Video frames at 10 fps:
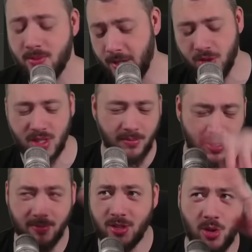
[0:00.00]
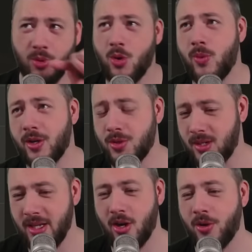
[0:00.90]
where you sometimes don't know where to
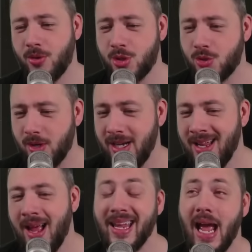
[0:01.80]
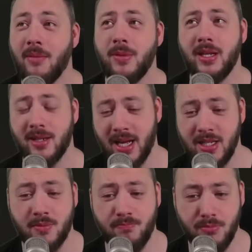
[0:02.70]
click on your screen, can be a
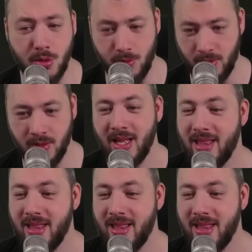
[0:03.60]
nice boon.